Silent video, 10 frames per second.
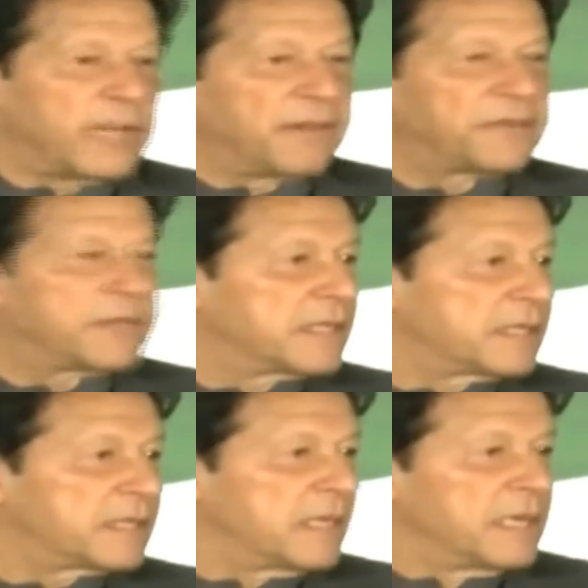We have
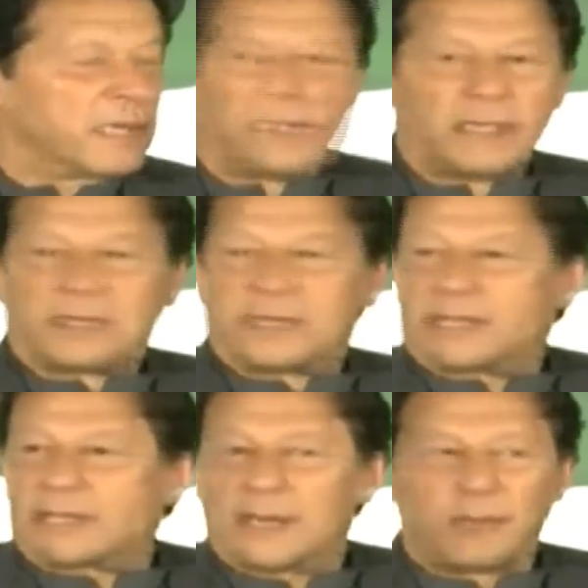
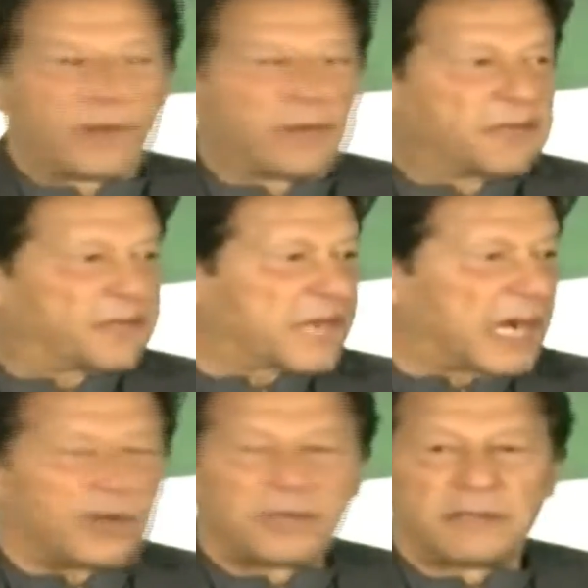6th number of
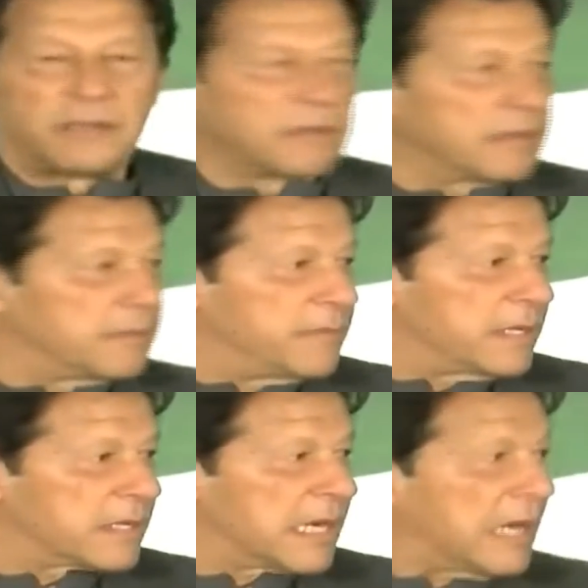
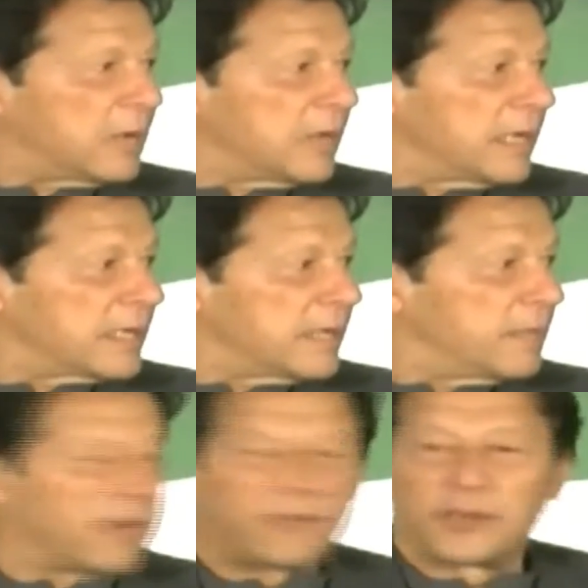cow and